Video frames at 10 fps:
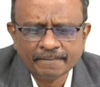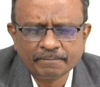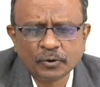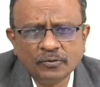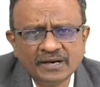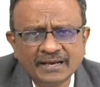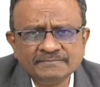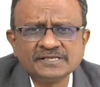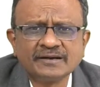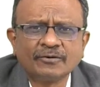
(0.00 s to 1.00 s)

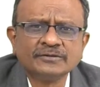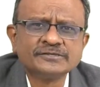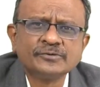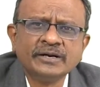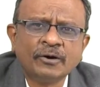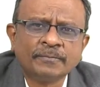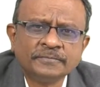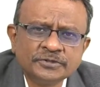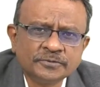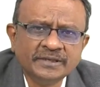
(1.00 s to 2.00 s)
Programs are also an
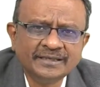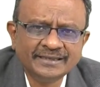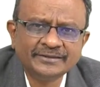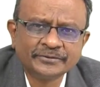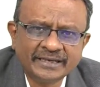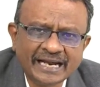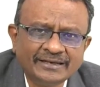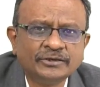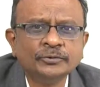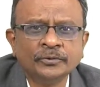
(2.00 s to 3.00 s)
opportunity to
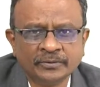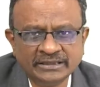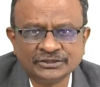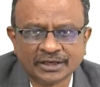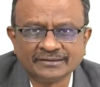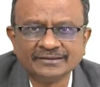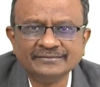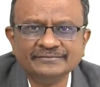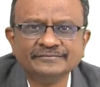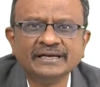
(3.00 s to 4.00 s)
get to know each other.
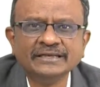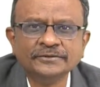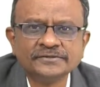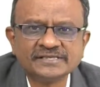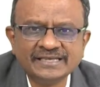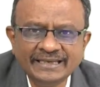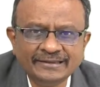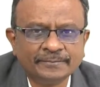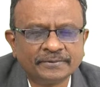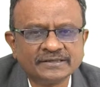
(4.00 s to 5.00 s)
When you see
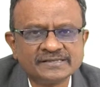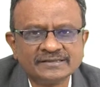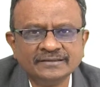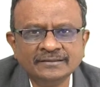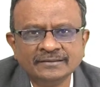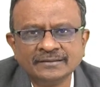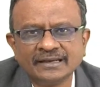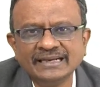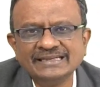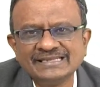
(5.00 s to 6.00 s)
the person,
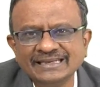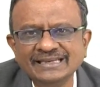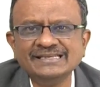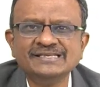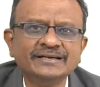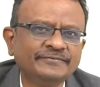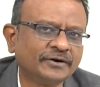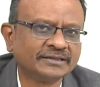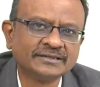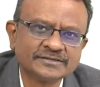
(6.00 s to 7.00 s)
it's easier
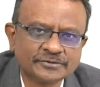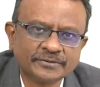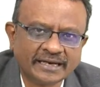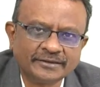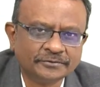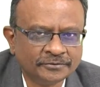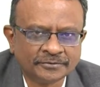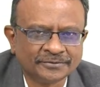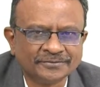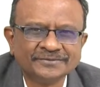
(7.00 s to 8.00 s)
for others to get to know
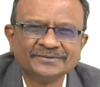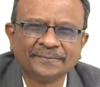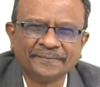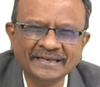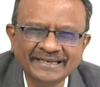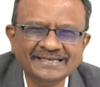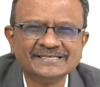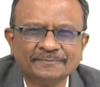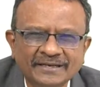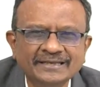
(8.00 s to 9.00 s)
you. So
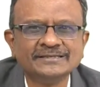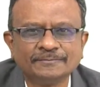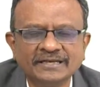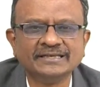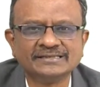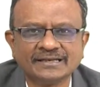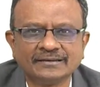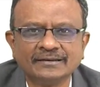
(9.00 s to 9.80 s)
please, please, please,